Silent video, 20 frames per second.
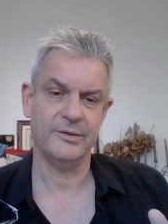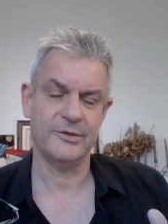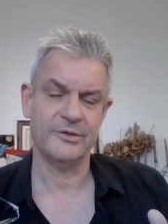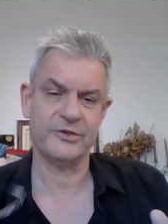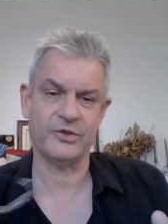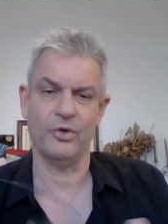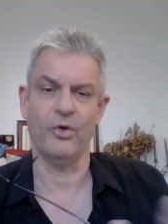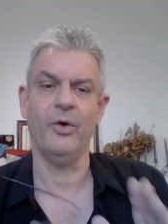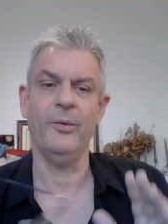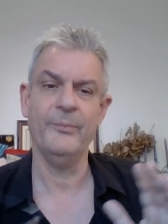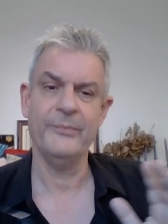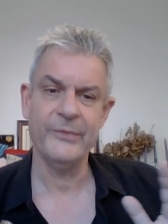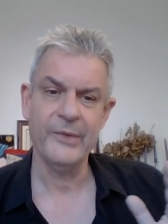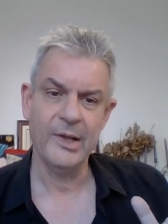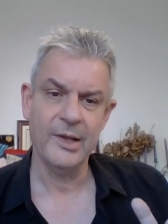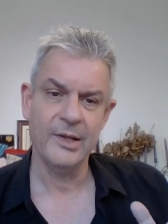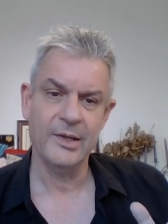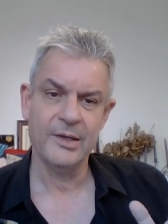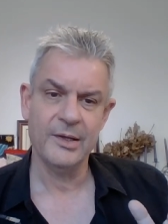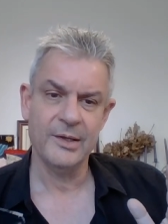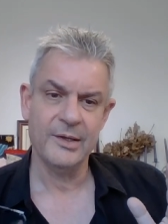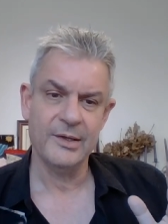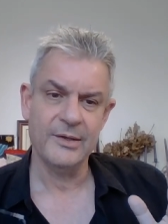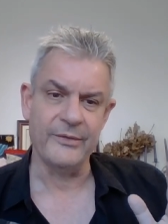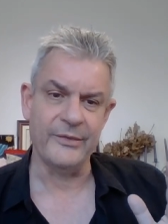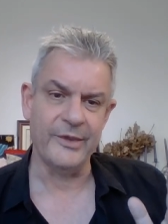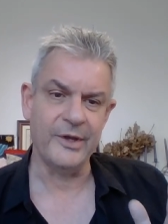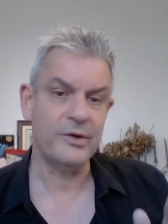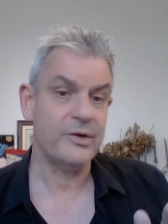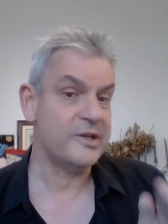So
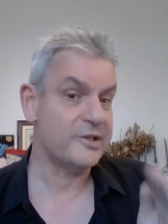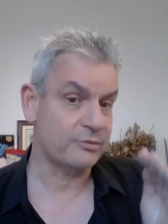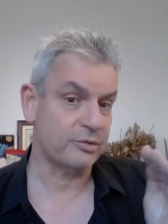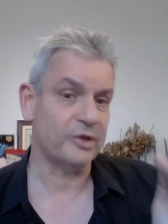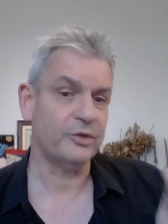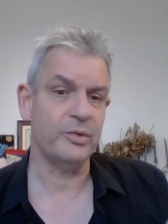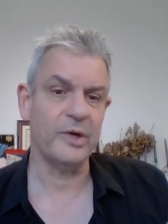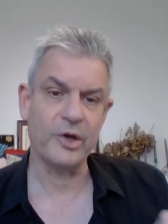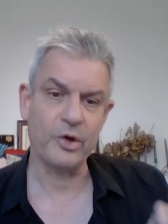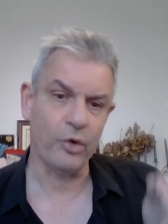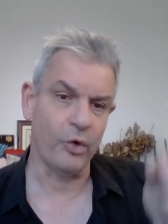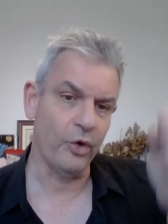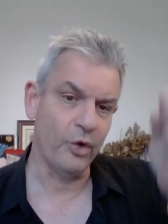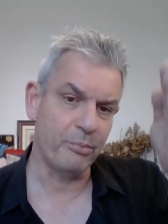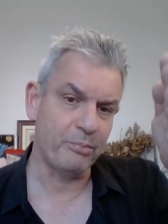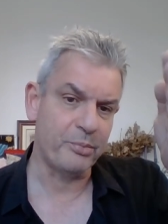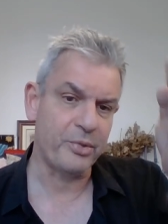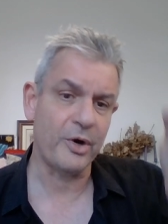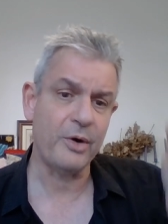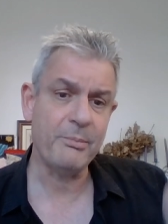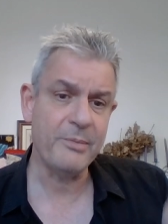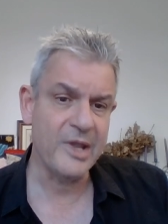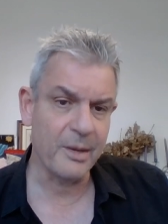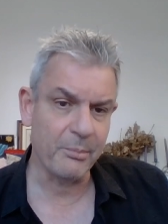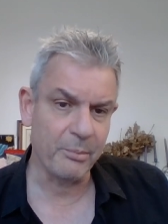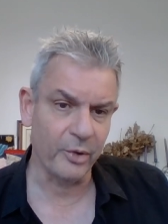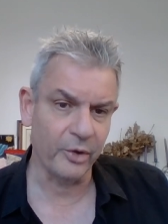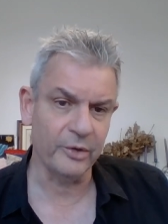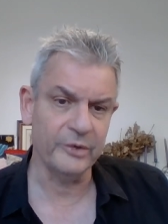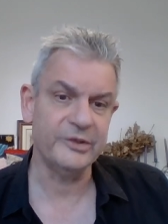there is what we call
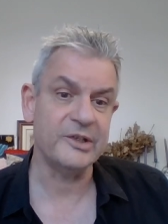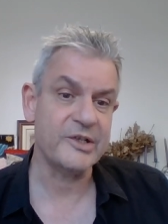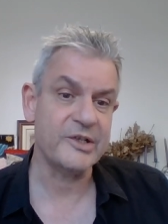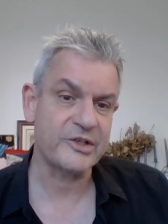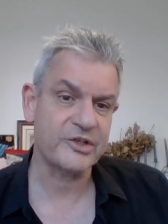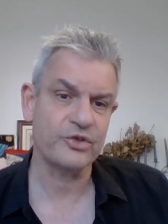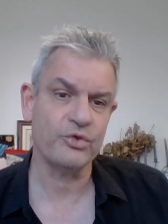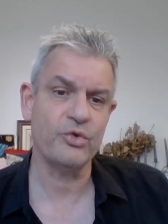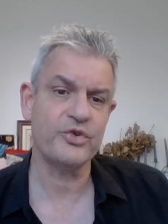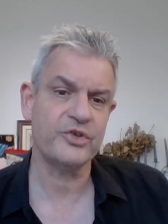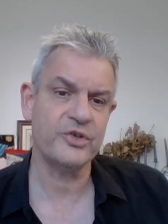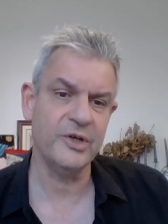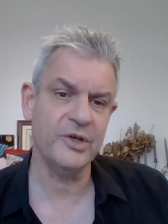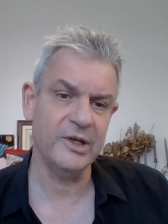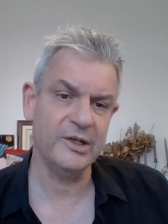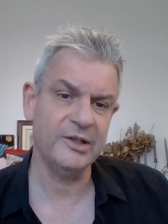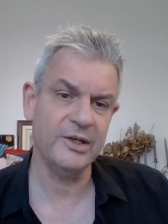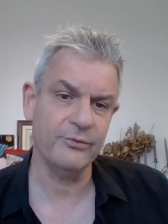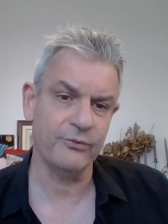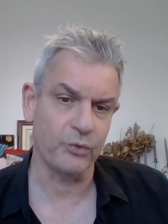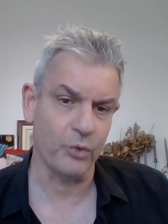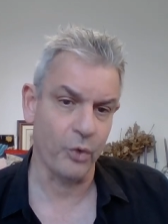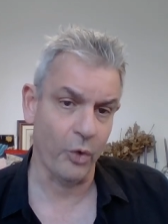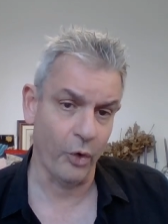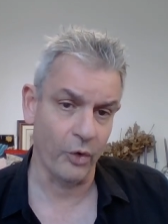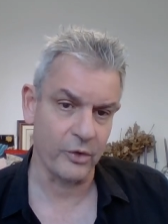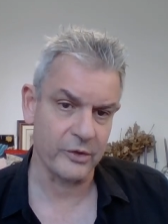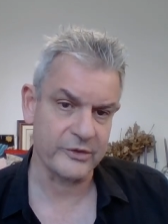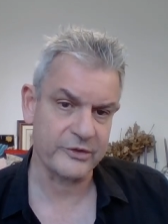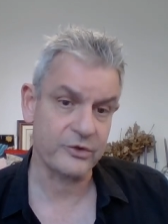permeable dissociative
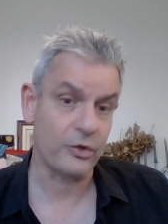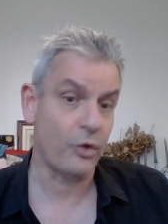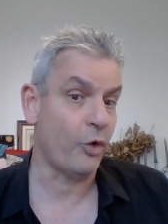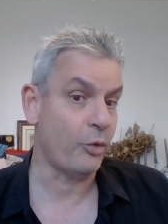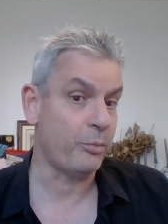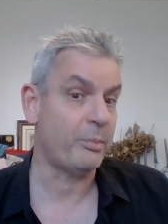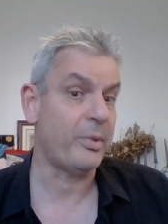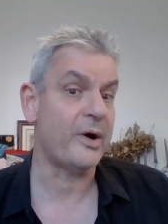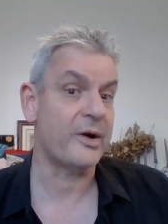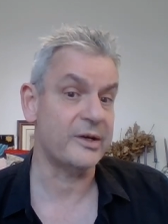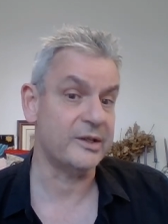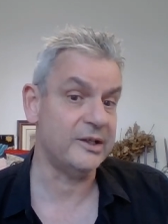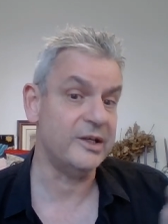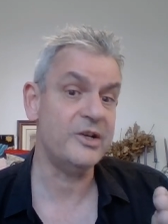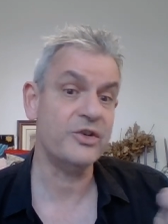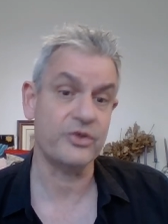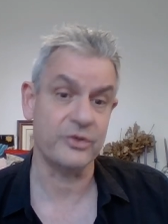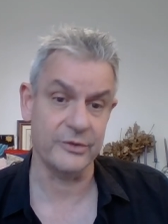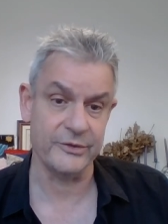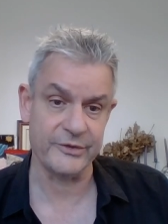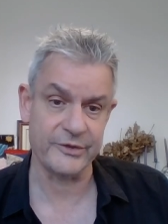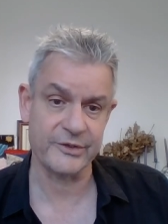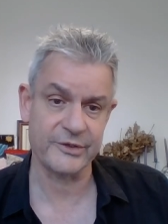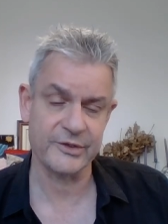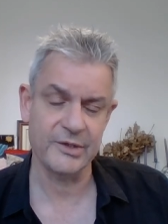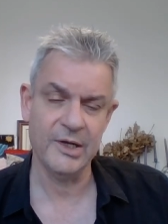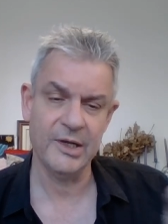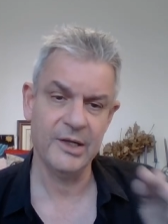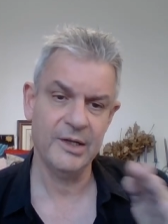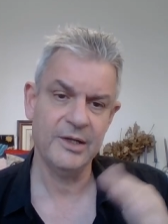walls or
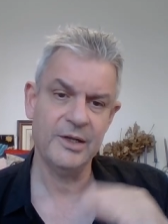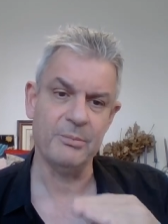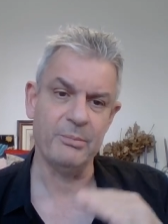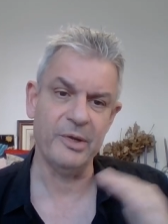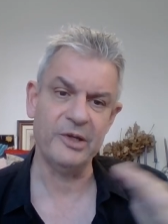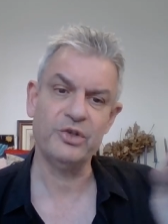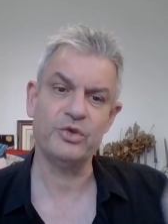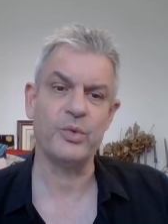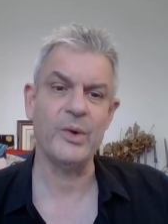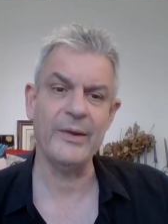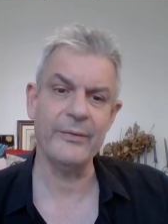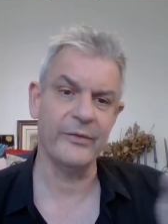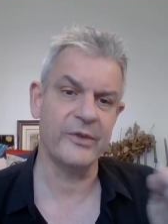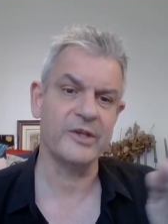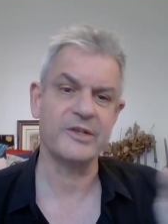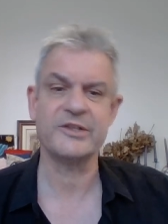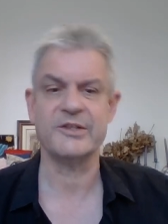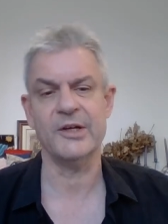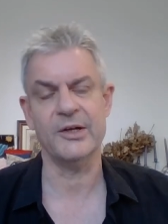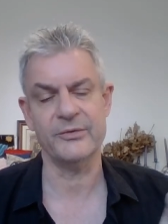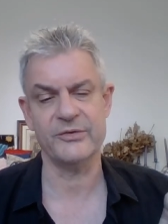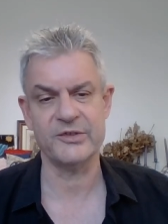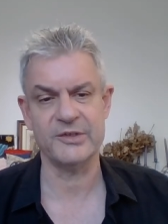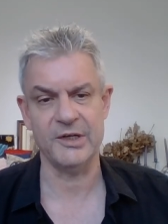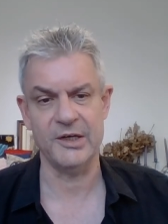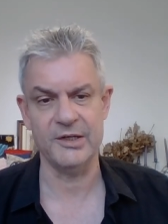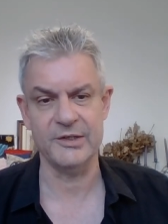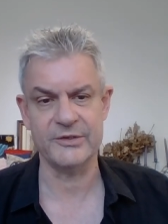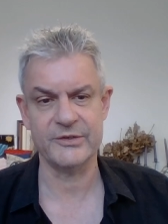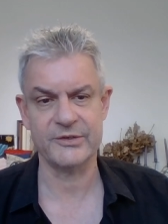partitions between the
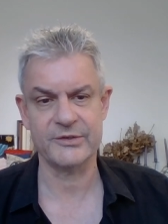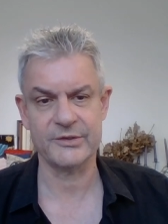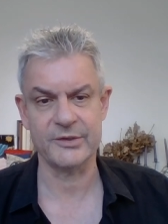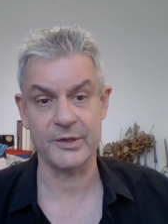self-states.